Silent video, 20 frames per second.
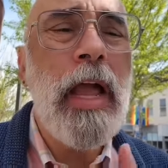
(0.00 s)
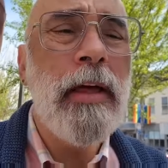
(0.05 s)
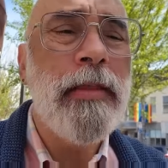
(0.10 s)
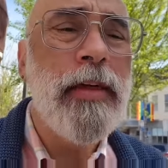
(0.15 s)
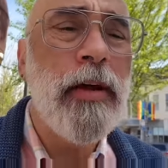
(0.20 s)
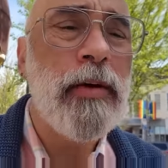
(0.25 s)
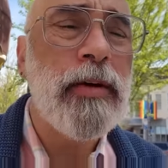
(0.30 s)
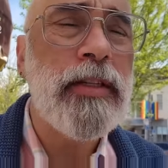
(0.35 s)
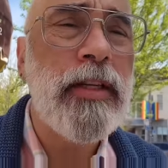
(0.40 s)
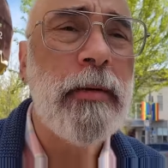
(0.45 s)

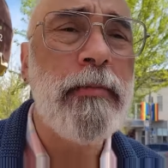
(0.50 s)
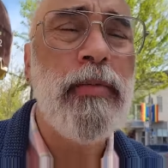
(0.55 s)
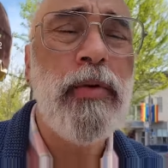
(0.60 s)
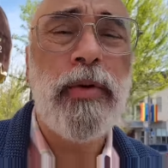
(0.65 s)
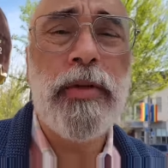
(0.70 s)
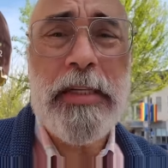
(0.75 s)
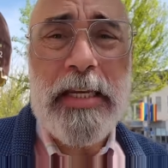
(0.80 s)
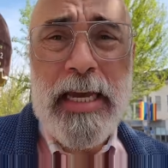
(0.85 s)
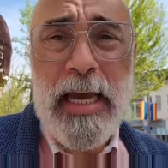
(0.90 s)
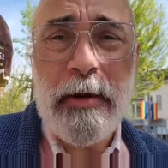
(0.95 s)
There is a
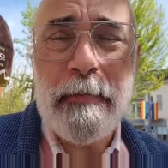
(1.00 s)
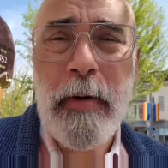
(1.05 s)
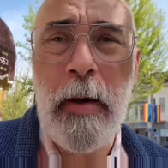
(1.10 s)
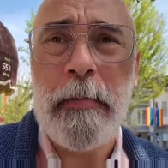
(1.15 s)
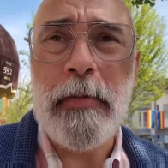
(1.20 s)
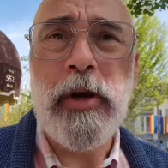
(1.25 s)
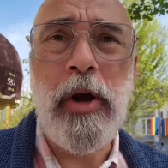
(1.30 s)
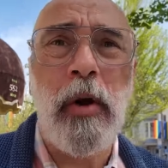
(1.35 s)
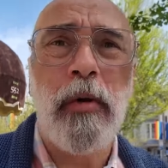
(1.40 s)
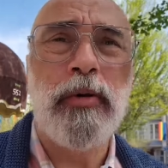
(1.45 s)
museum I'm
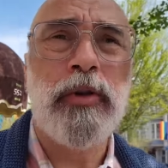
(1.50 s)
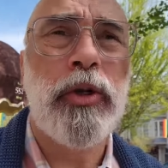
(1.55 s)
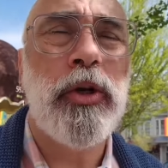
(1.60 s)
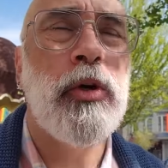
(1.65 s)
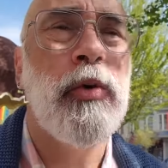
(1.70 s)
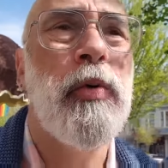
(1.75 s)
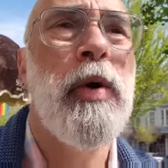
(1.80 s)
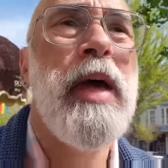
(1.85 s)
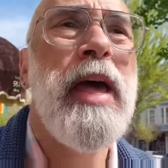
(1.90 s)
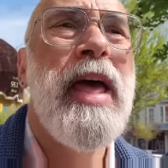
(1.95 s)
going to go
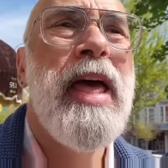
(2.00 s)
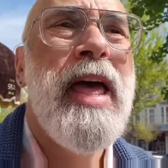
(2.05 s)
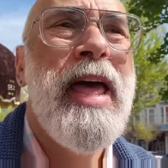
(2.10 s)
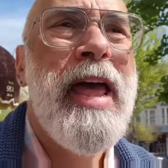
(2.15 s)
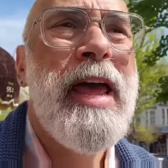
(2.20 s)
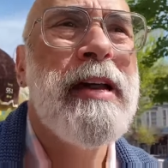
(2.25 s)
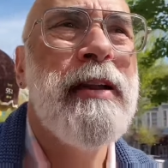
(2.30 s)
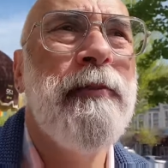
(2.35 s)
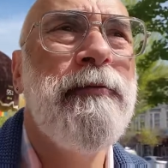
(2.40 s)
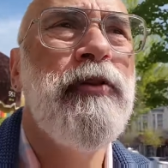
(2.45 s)
to
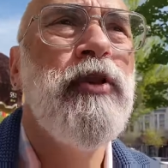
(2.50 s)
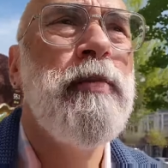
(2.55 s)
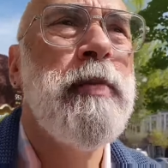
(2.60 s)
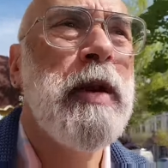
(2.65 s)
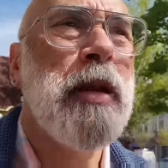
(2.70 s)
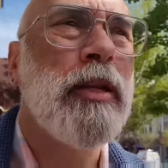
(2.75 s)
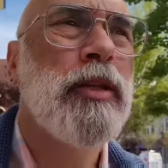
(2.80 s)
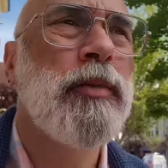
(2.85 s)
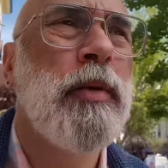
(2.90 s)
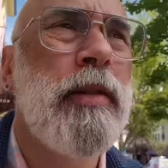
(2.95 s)
in a few
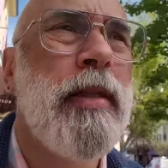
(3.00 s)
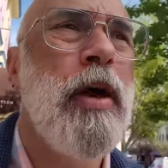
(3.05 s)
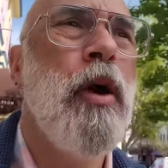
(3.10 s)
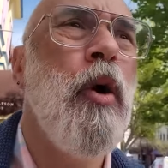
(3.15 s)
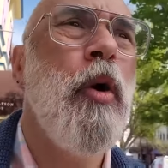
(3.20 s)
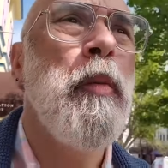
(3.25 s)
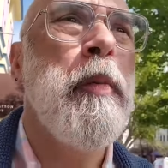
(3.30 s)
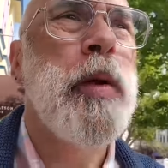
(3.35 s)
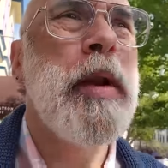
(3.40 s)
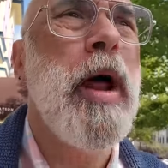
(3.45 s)
minutes when they
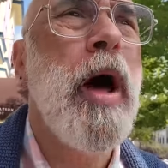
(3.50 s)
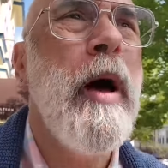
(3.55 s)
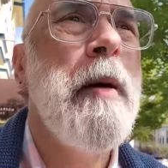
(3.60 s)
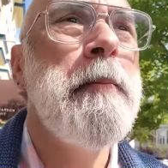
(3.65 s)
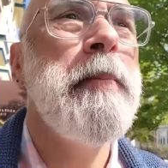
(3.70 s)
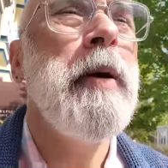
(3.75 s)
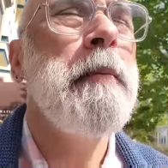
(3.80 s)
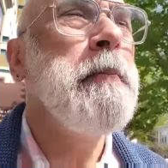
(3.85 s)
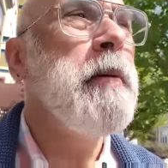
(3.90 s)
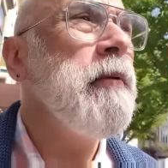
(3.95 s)
open
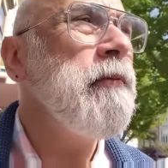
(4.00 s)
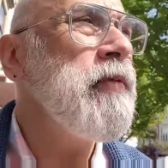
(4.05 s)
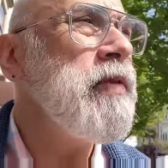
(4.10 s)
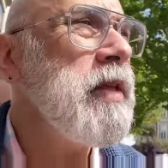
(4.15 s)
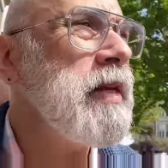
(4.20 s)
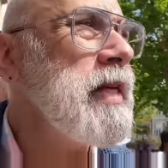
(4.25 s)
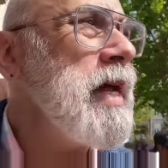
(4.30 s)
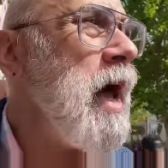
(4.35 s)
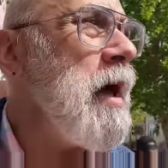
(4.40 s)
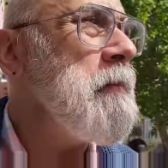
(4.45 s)
up. But for
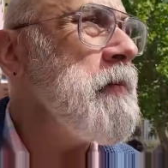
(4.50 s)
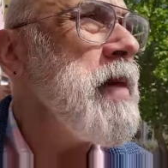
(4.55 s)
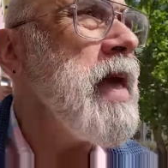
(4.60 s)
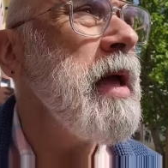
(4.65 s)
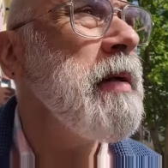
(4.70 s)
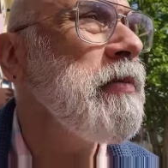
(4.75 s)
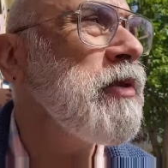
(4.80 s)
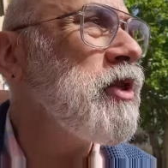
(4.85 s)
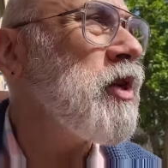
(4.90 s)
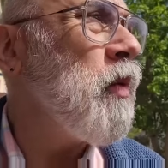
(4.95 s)
the time
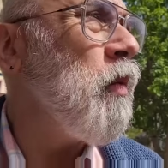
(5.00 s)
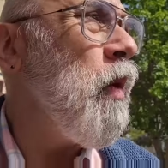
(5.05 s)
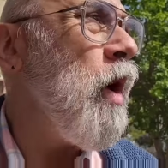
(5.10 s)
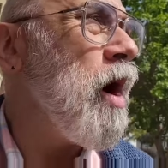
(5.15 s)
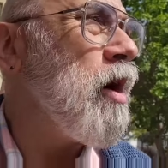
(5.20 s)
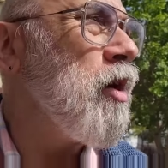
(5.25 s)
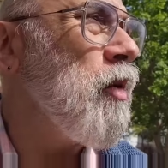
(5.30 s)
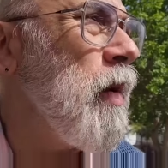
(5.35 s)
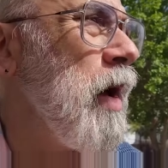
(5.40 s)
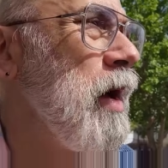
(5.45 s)
being, I'm just going to
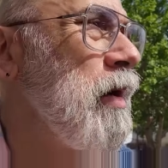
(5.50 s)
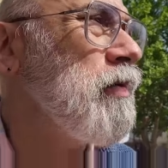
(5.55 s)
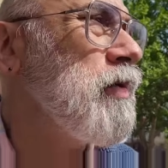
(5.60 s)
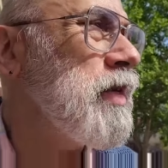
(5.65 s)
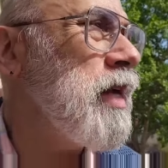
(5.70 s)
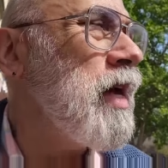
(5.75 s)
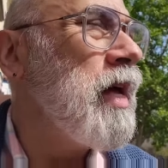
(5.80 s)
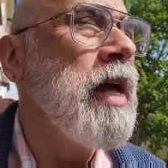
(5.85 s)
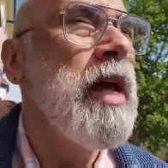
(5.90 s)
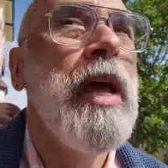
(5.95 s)
walk around.